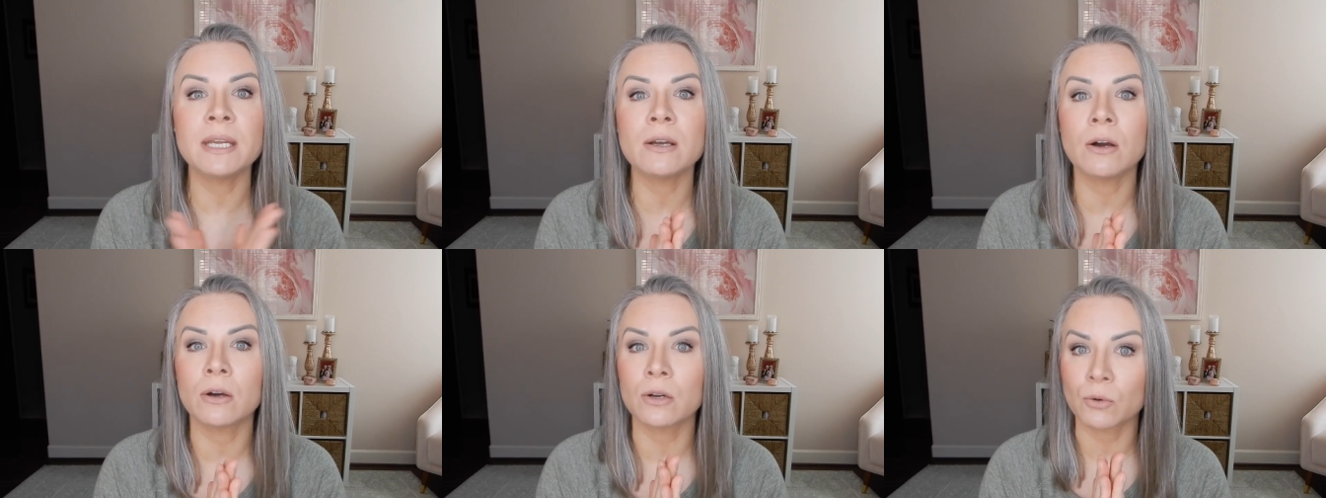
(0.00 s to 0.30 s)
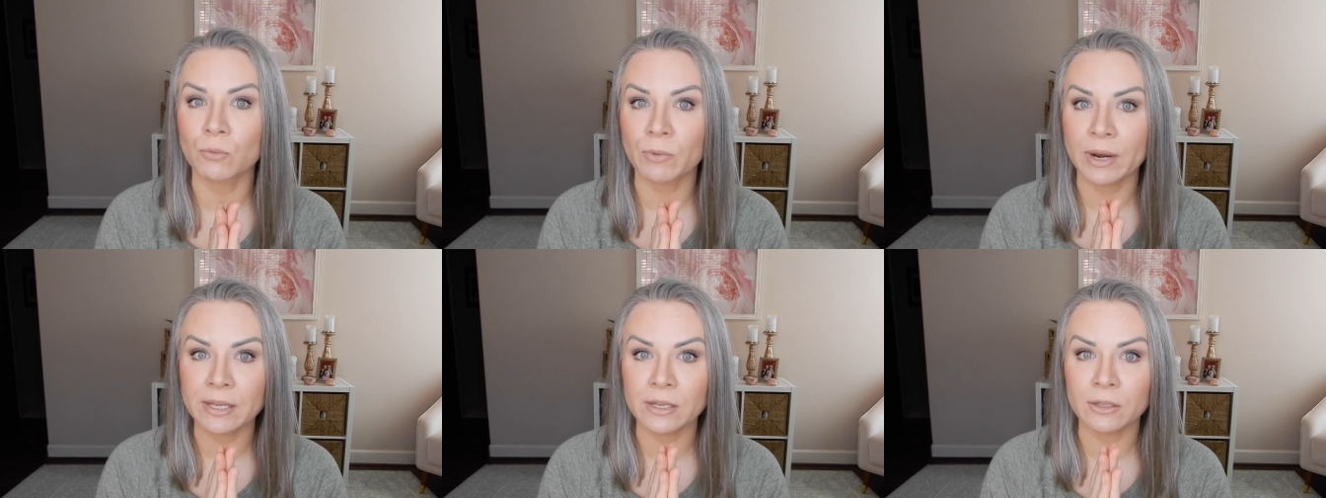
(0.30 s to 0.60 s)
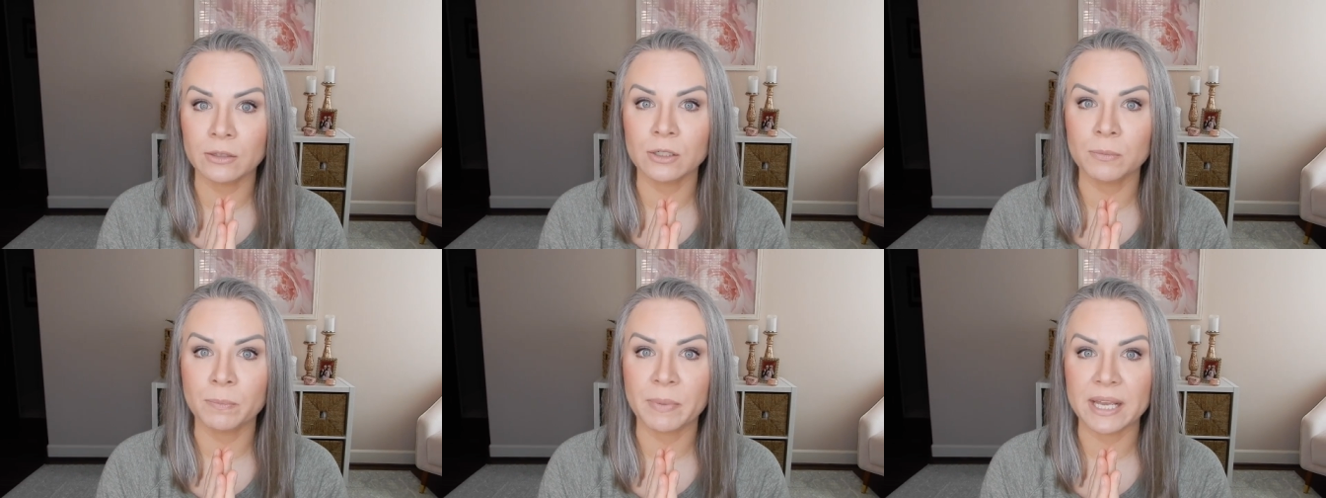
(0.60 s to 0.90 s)
me on a
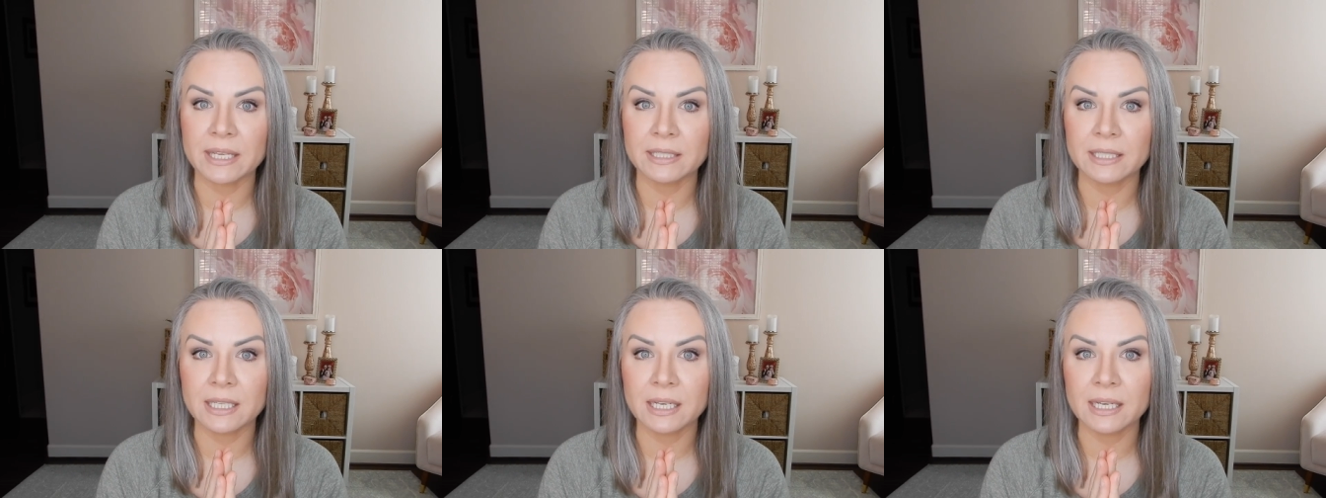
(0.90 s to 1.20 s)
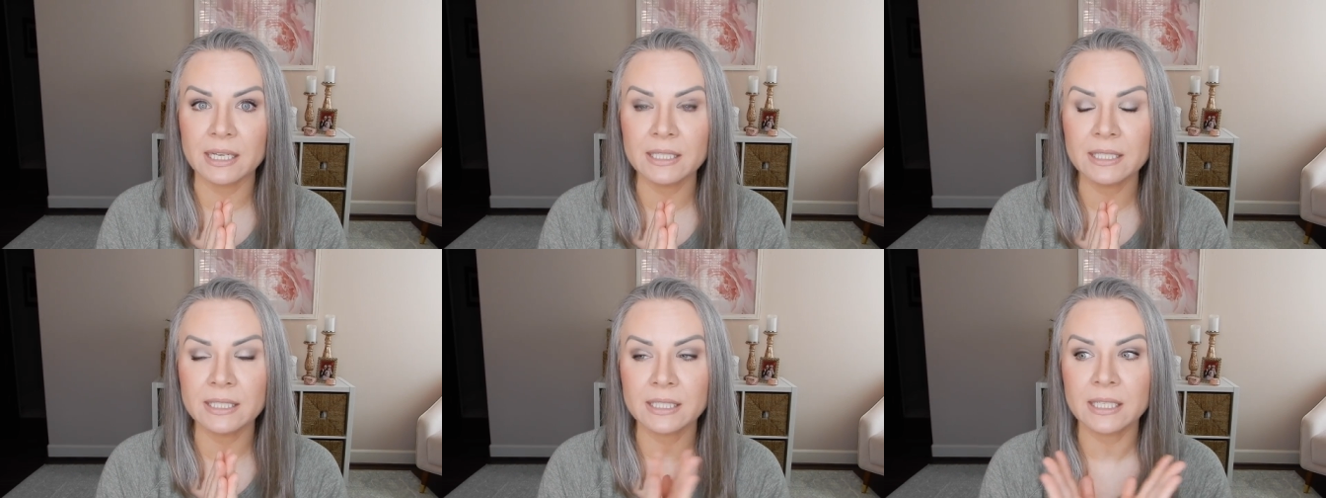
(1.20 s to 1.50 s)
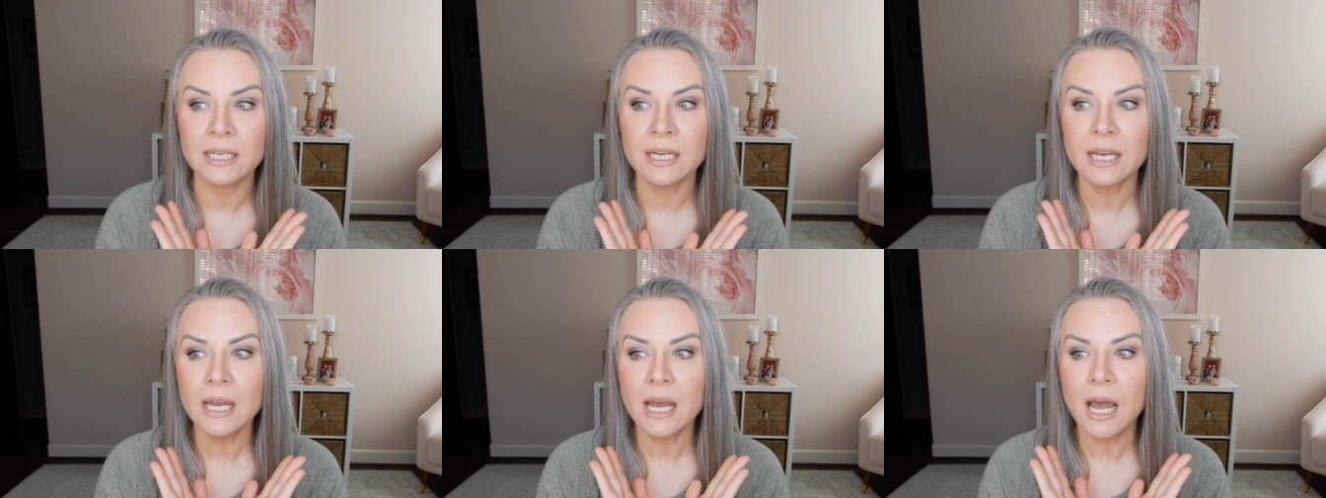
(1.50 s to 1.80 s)
regular basis,